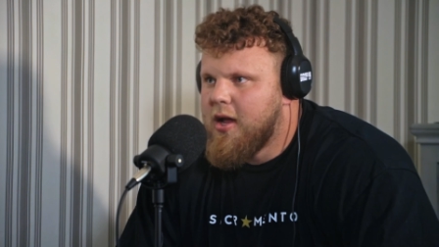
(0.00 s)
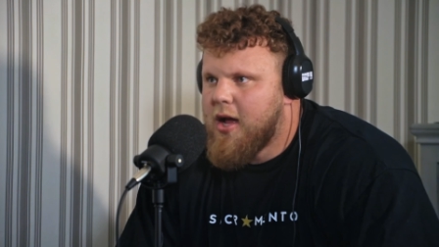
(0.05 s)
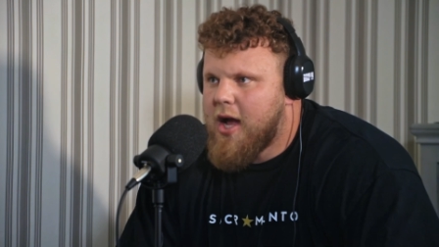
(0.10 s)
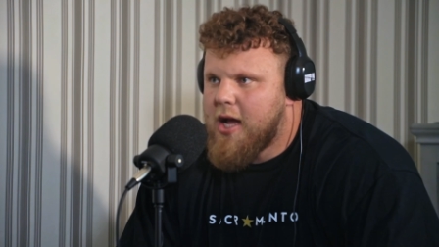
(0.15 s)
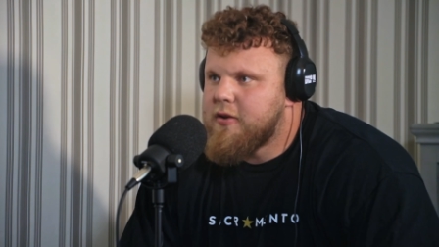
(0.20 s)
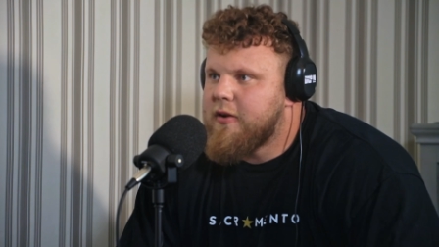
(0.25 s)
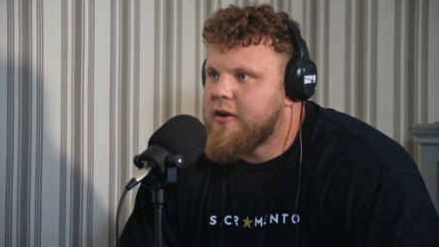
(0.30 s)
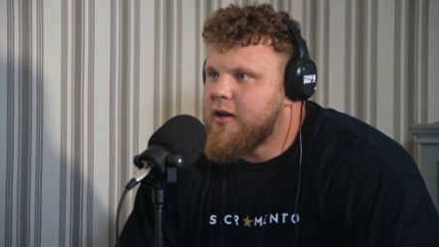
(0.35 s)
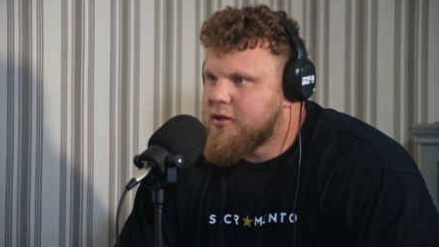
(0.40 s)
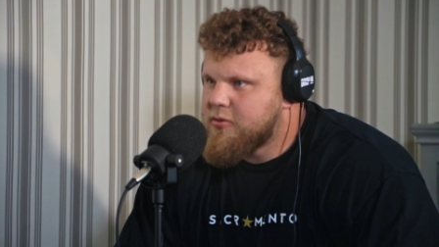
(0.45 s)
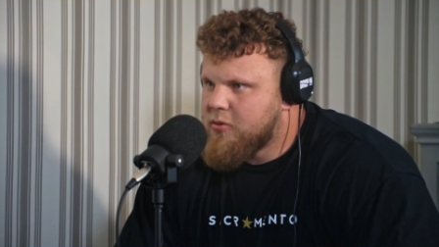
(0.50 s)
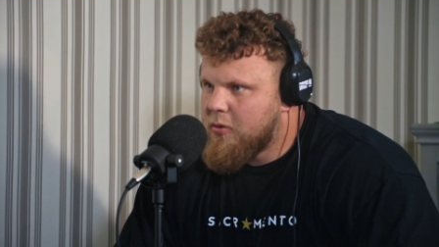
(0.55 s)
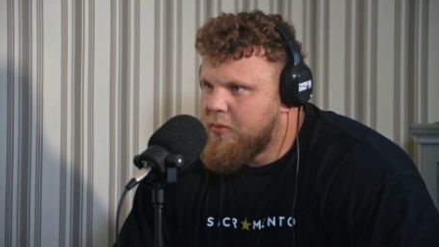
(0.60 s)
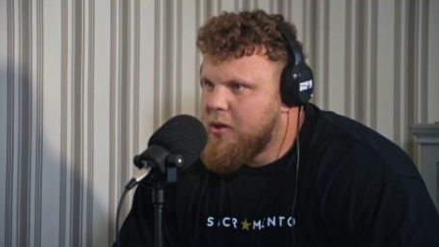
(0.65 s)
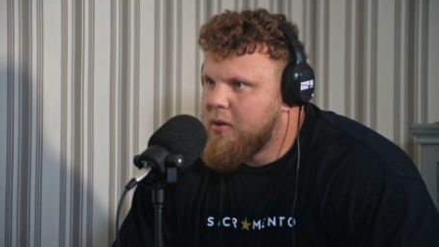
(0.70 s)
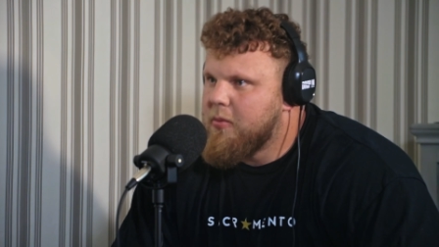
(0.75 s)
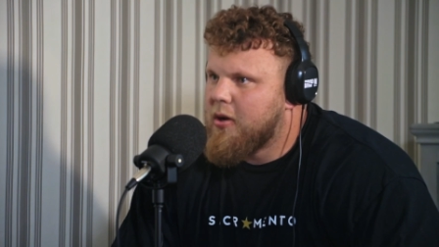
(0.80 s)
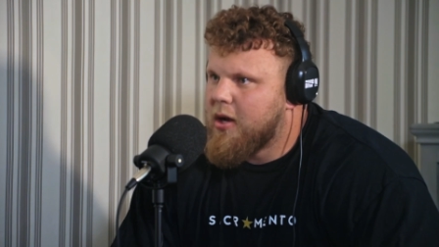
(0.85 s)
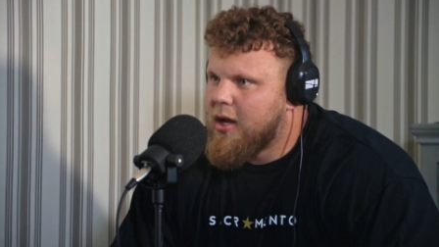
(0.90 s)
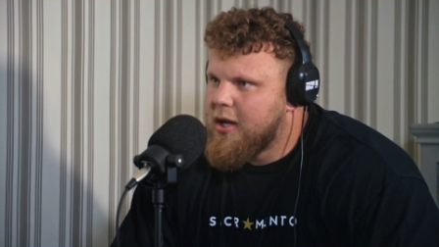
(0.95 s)
I think that's what
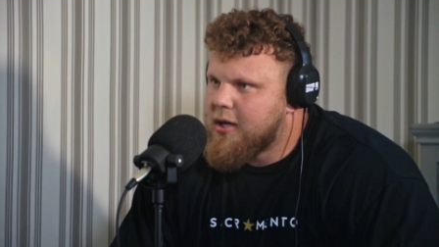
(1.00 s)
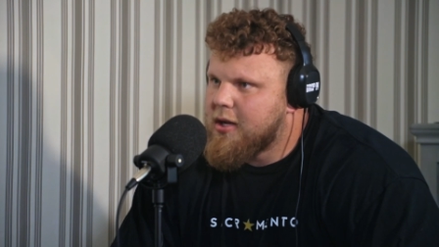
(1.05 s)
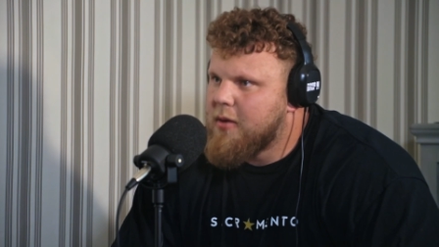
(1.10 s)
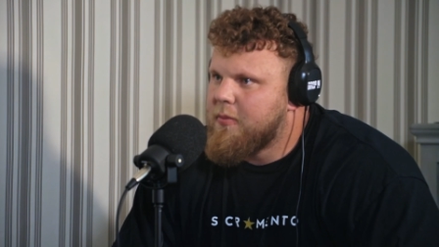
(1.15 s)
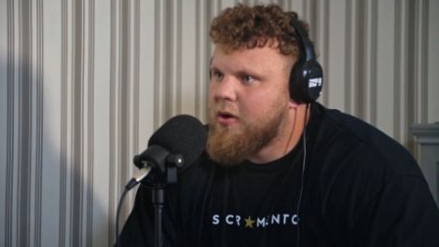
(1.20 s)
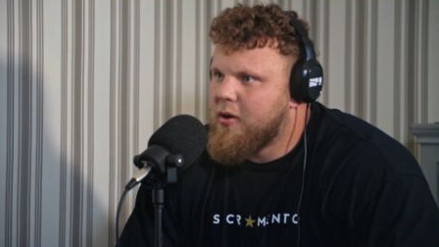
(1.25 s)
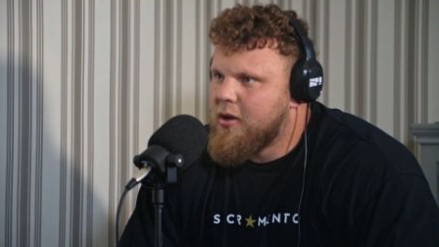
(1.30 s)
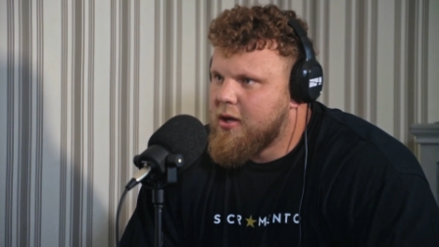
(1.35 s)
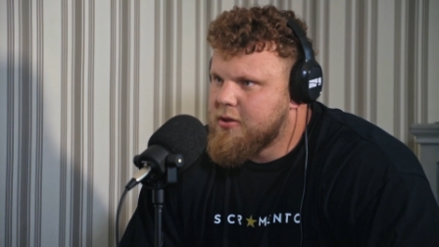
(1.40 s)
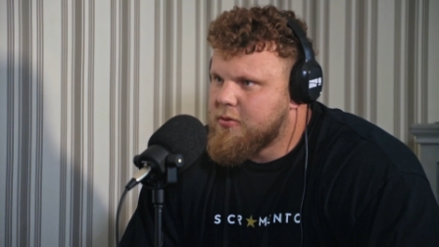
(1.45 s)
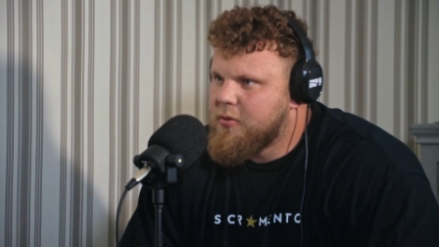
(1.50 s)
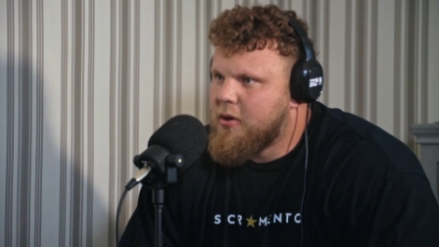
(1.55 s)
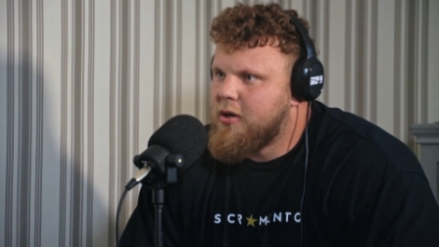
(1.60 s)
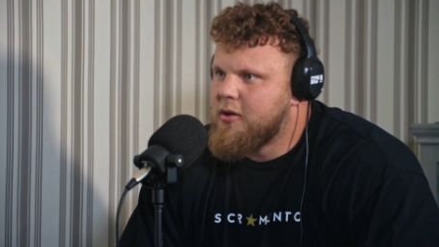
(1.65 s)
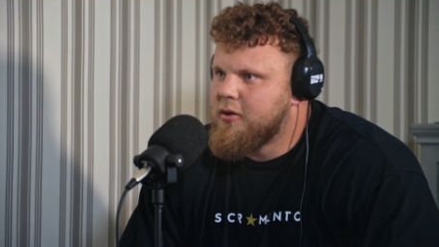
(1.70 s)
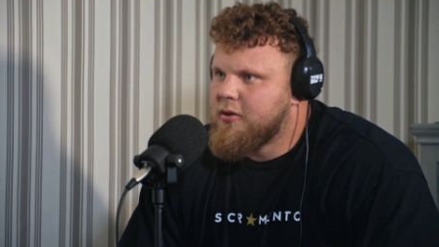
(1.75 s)
people like about it as well.